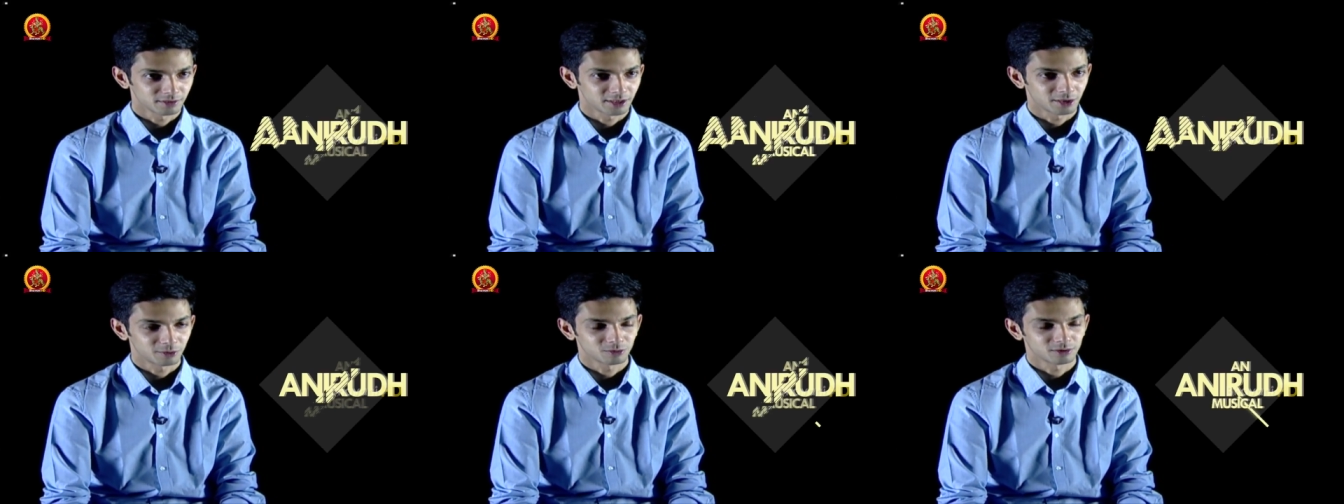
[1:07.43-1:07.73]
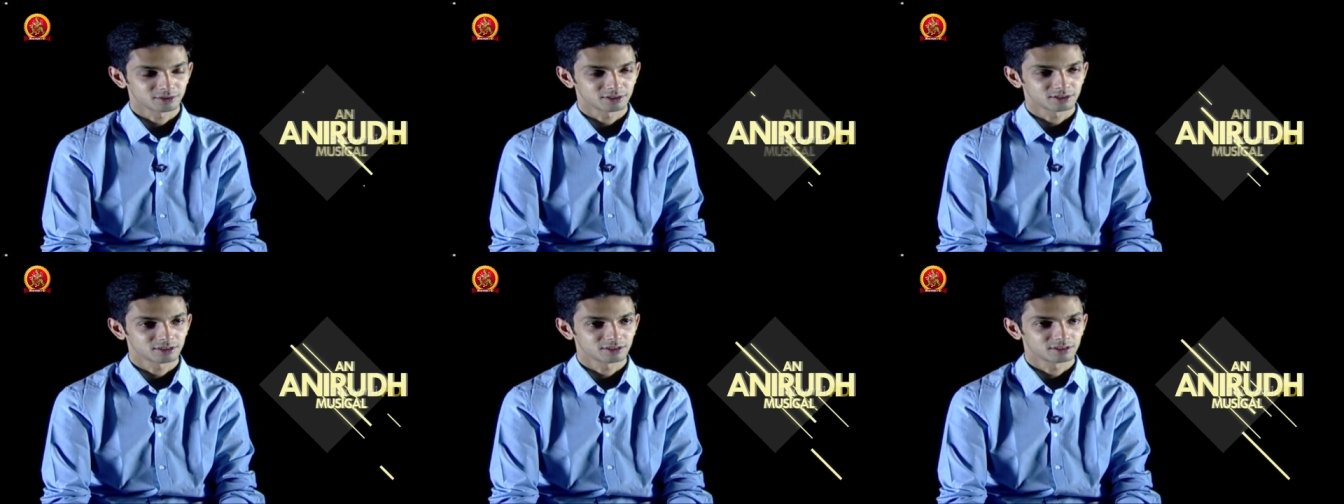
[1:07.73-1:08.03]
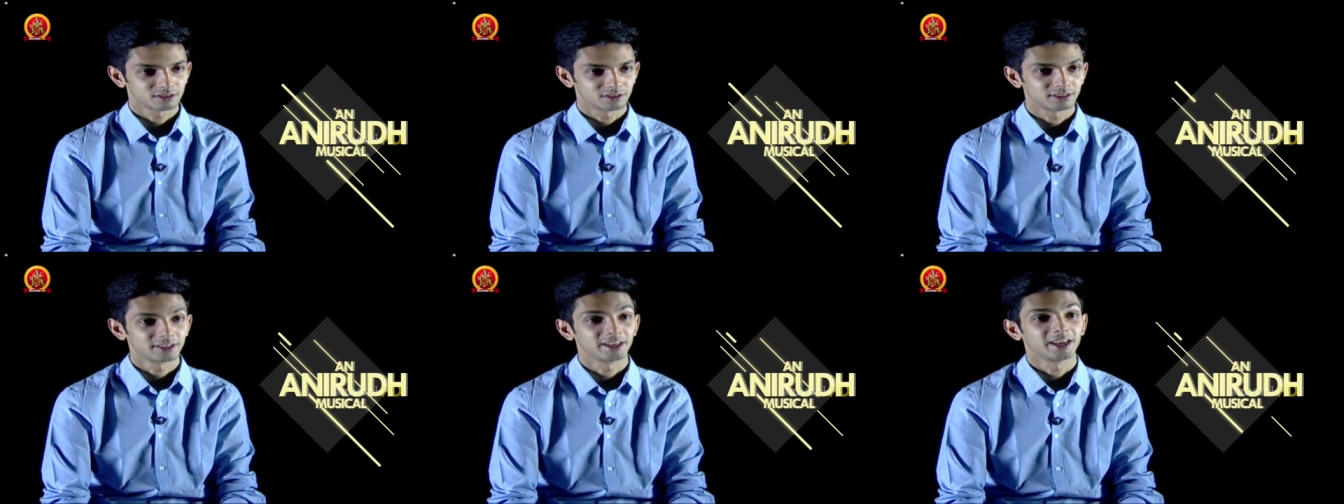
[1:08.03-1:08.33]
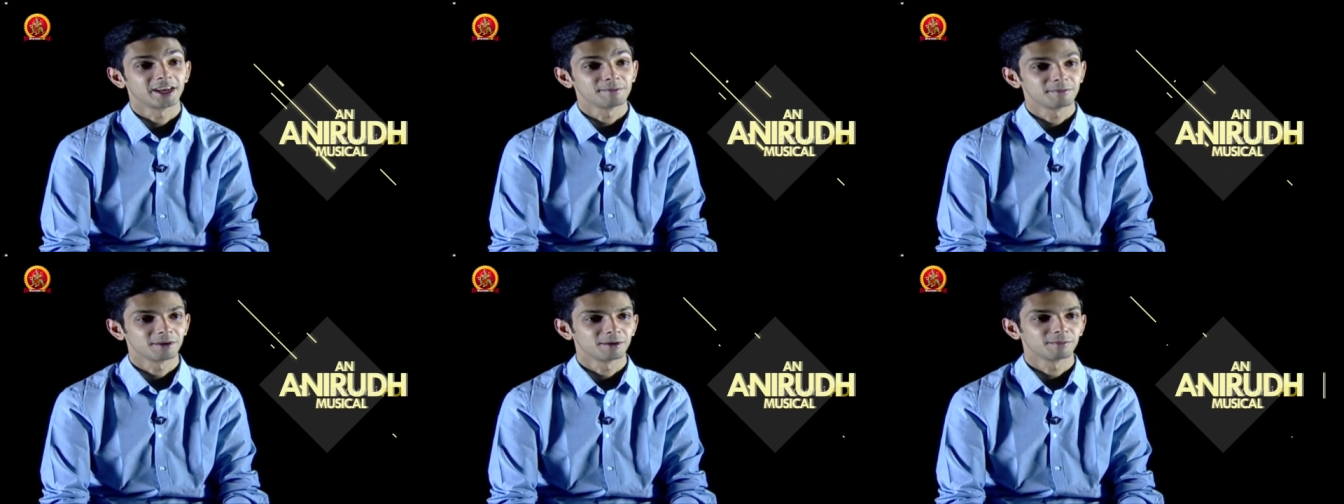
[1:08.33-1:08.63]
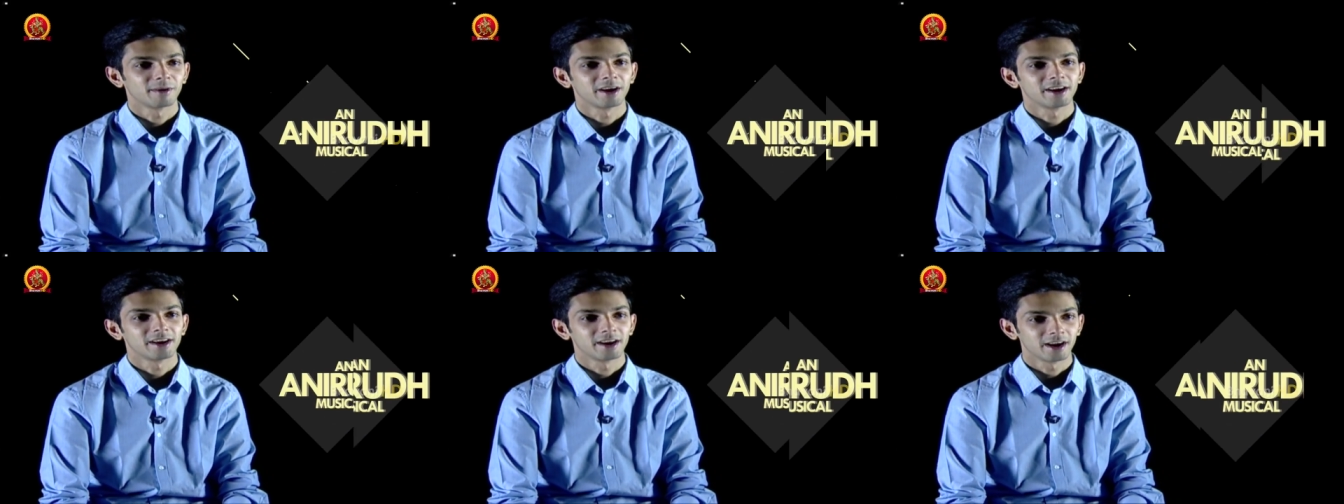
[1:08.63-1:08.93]
That was the aim in
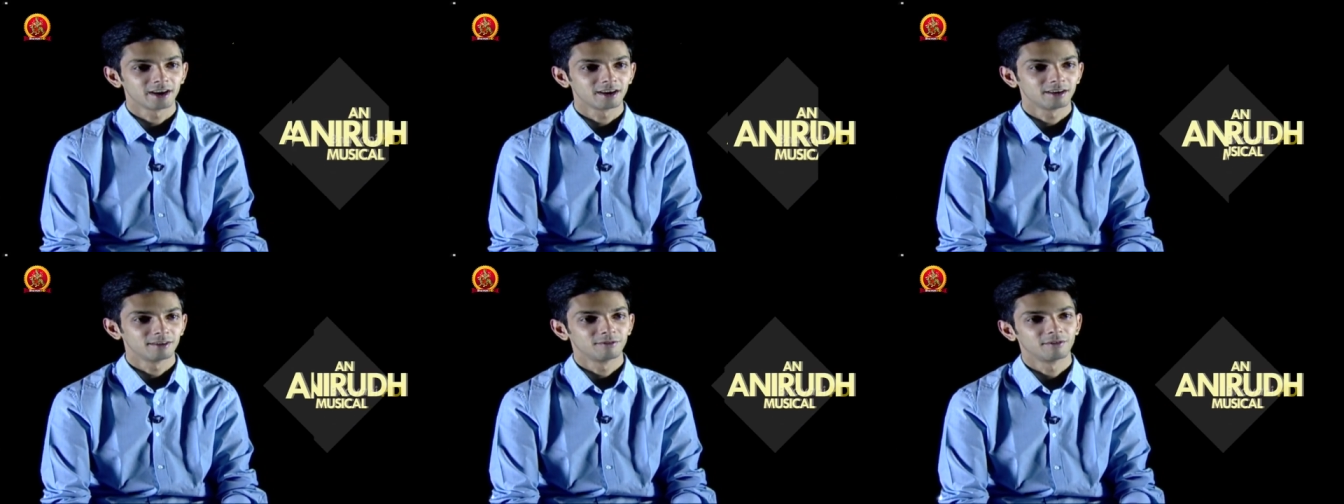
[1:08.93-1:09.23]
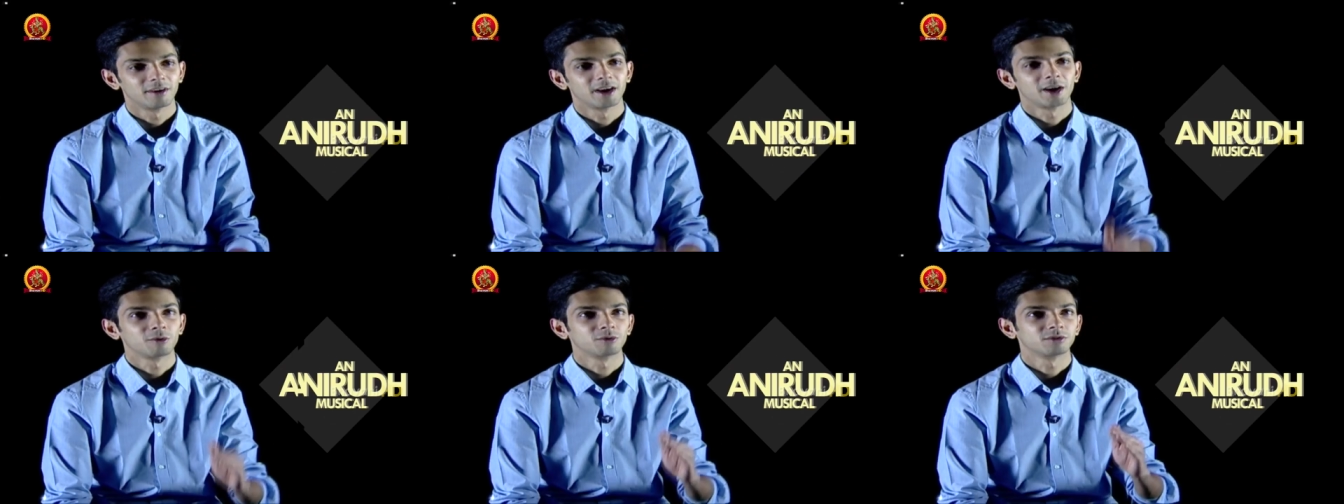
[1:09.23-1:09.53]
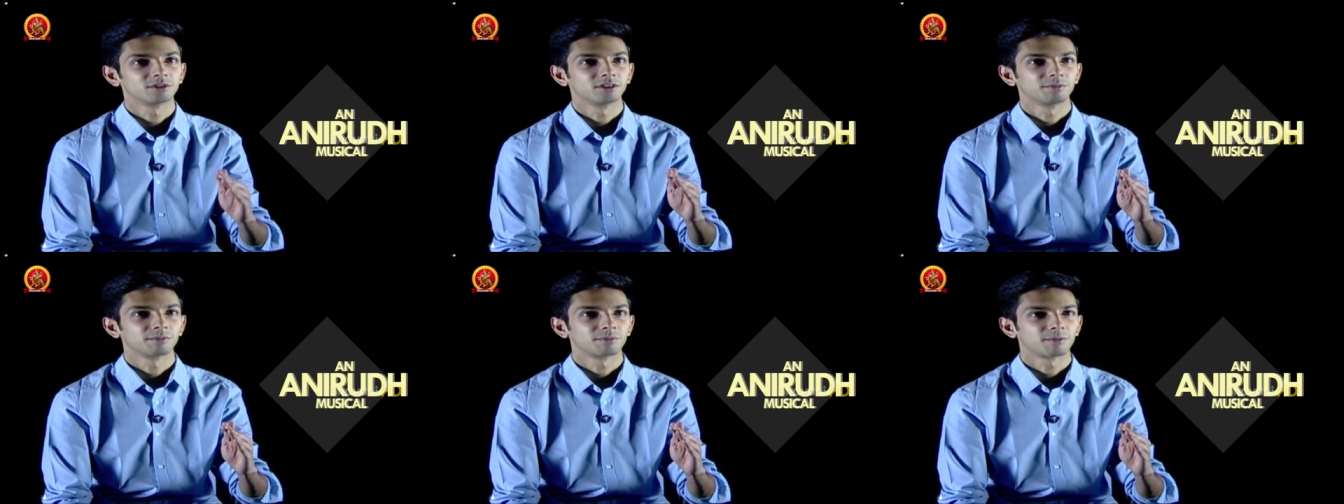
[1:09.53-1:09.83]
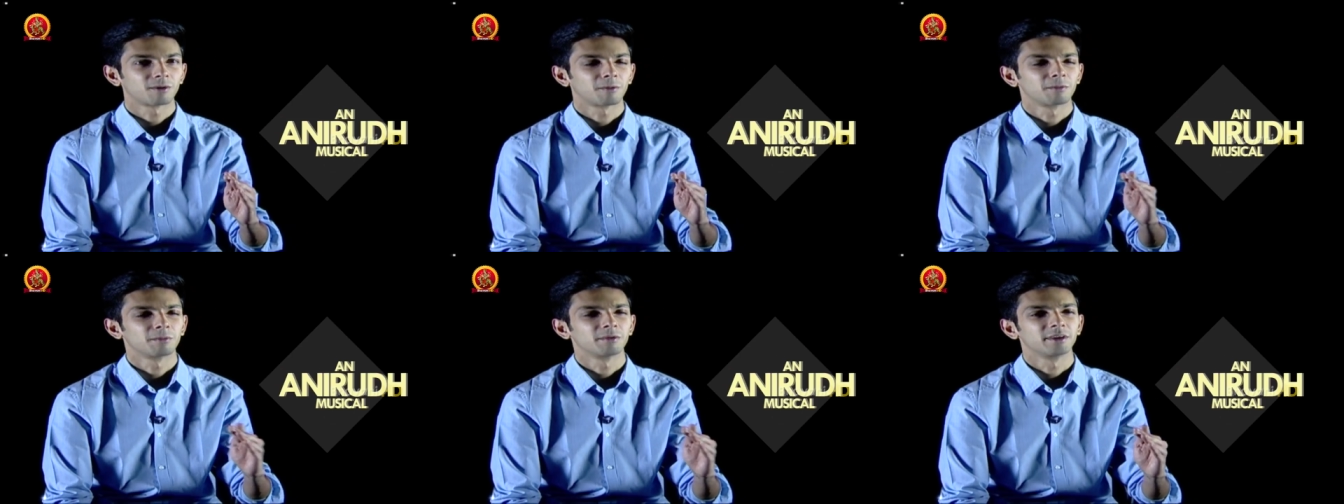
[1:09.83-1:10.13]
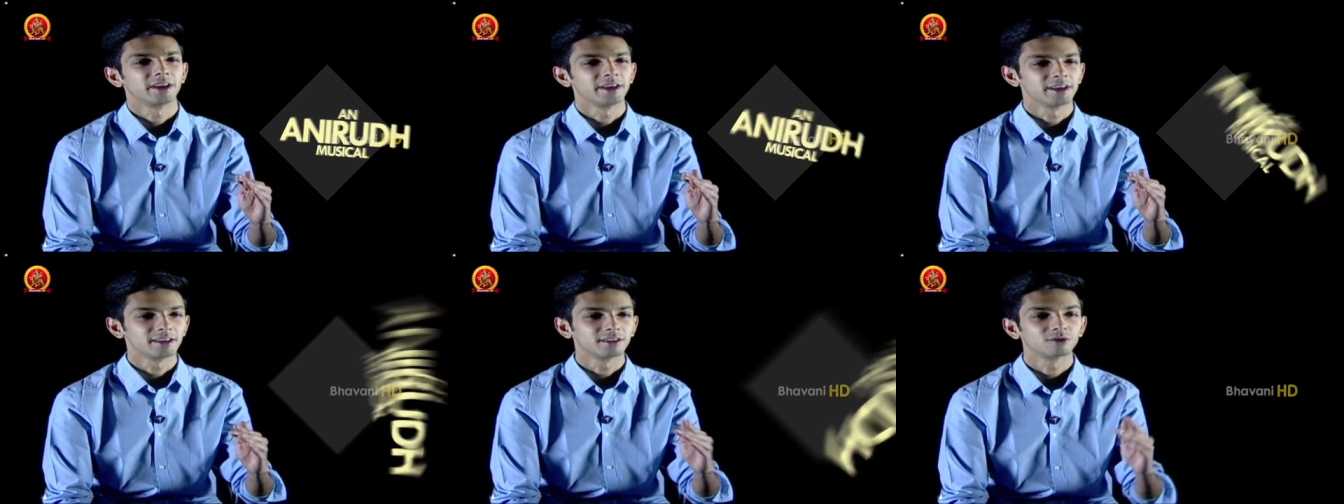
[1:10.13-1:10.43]
my head when I was in
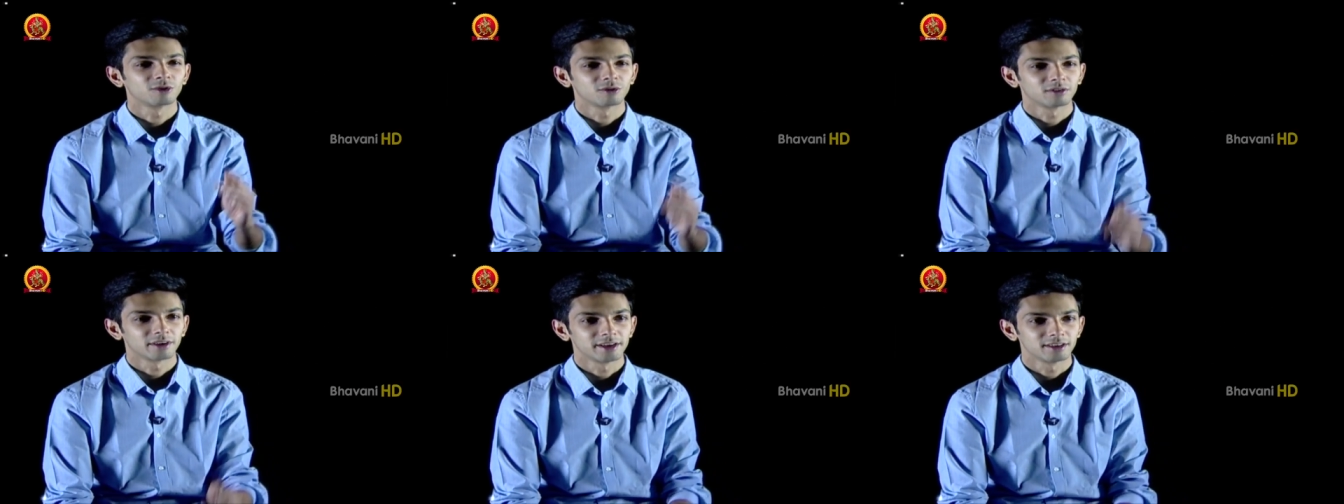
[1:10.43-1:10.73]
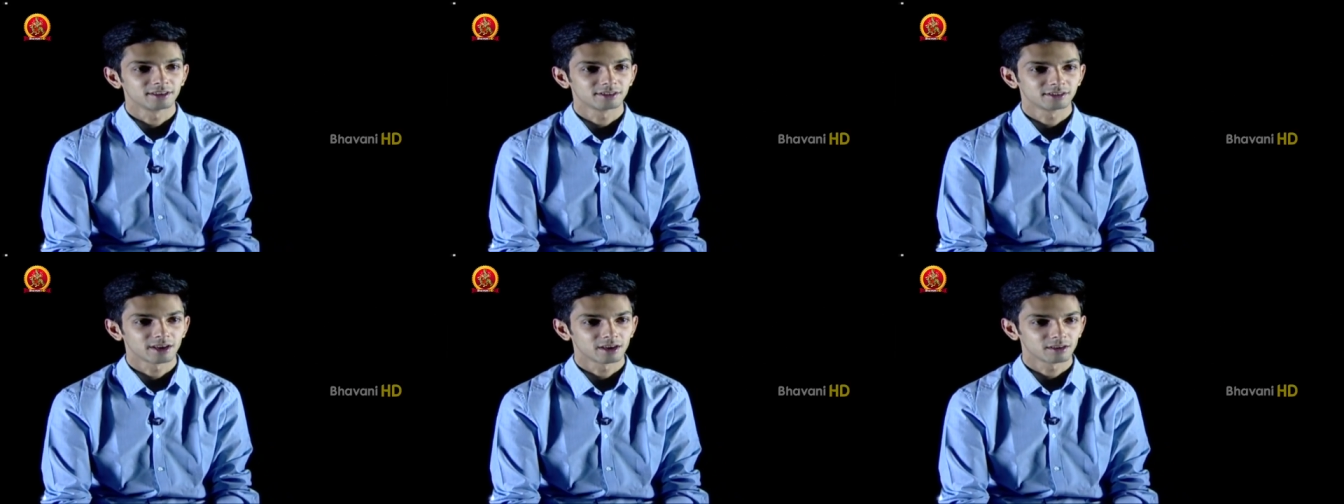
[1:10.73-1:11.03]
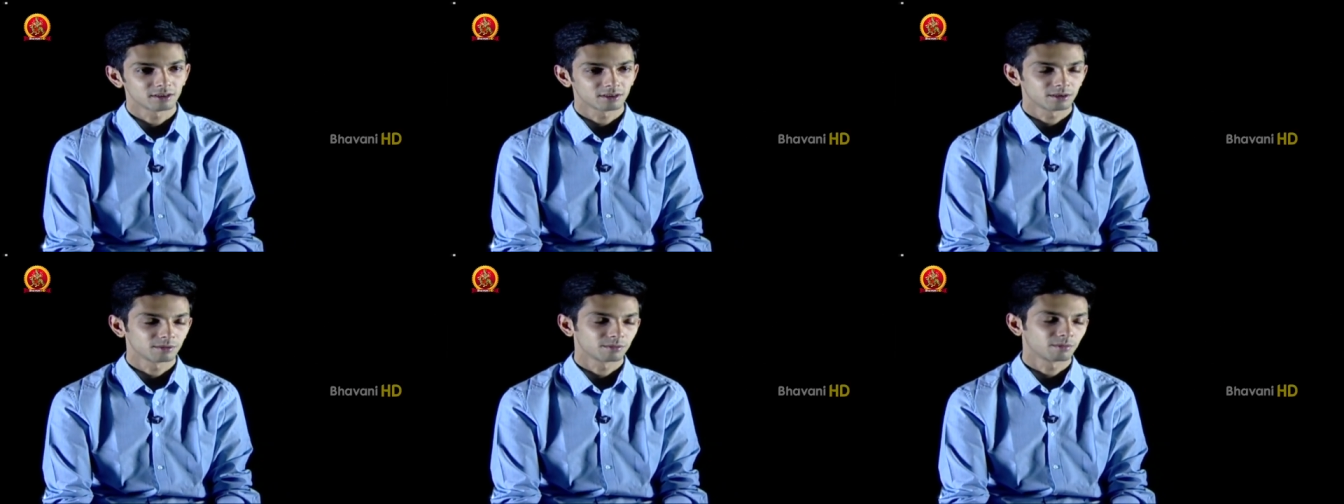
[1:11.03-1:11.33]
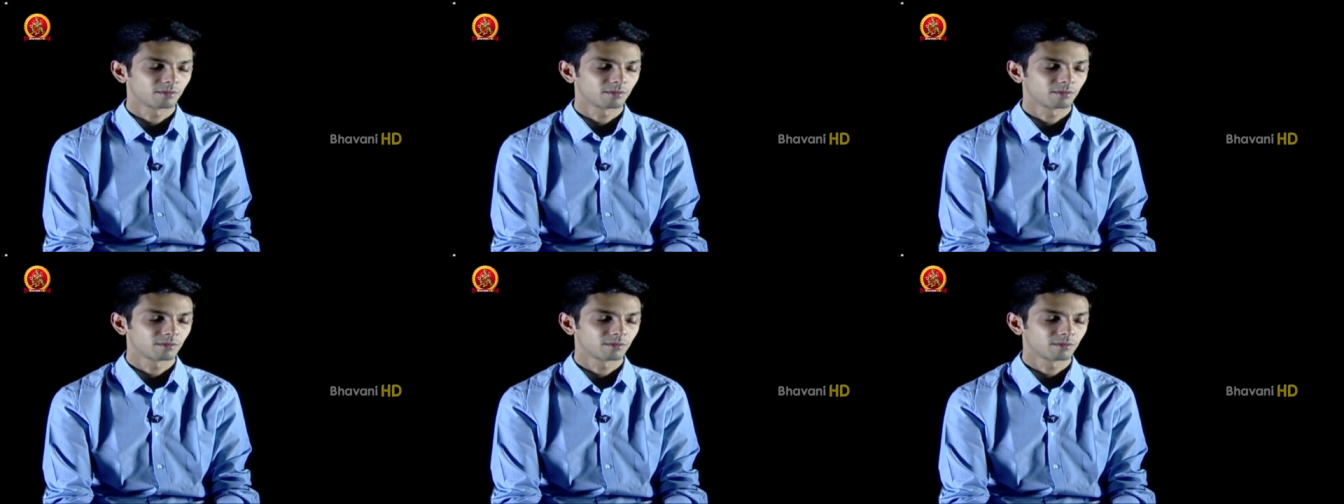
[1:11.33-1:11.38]
probably 8th or 9th standard.